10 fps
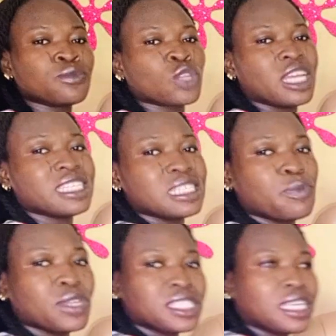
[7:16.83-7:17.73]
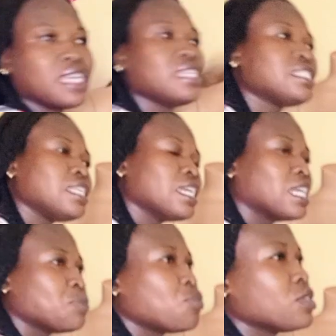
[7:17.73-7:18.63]
It is pretty easy
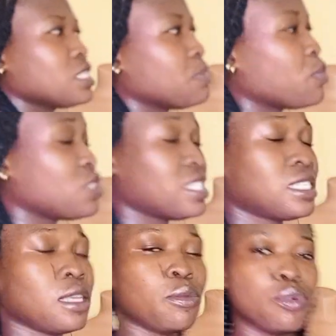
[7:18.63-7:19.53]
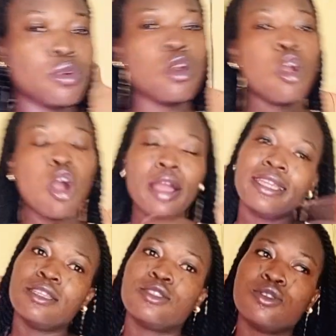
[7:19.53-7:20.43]
and pretty simple. All
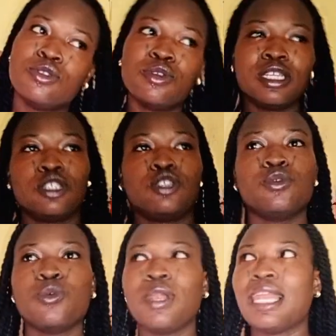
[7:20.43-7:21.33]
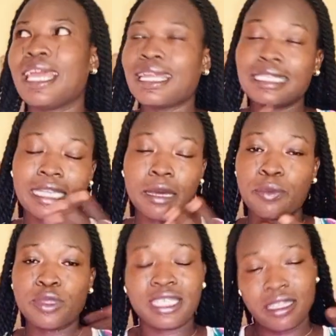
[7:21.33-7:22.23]
you need to do is to learn
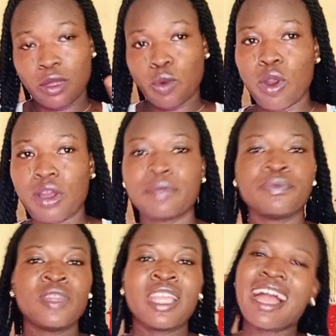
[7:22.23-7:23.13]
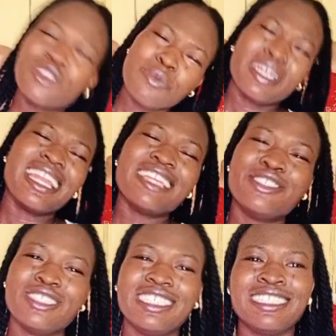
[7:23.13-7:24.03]
and put in the work, and you'll be glad
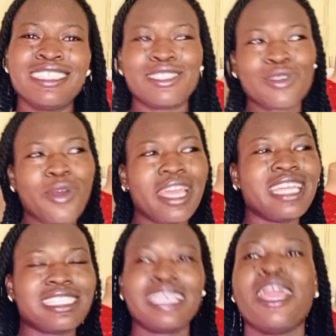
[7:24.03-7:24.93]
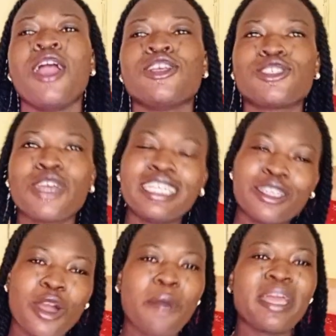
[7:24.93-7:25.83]
you did. It's so easy. So in
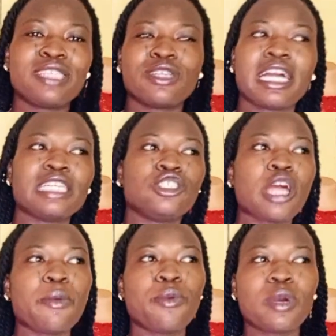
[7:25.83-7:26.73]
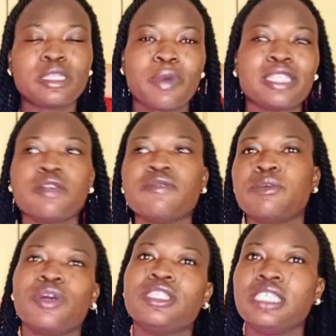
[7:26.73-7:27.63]
the comments, you can drop what part of the
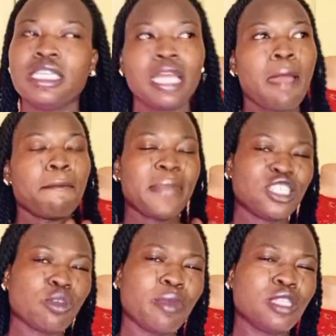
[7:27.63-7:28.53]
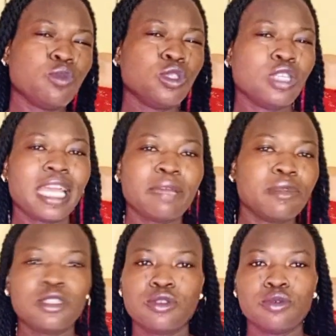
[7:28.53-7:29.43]
body measurements would you like
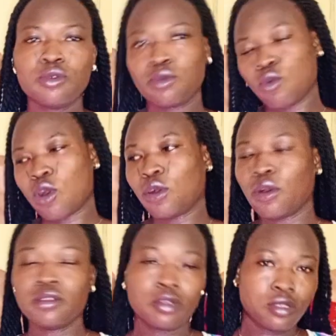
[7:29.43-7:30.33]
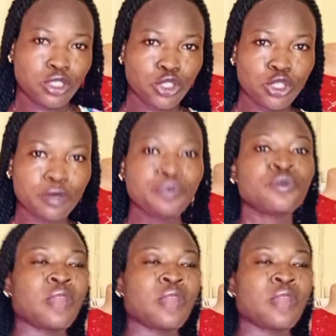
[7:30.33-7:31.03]
me to work on or to show you.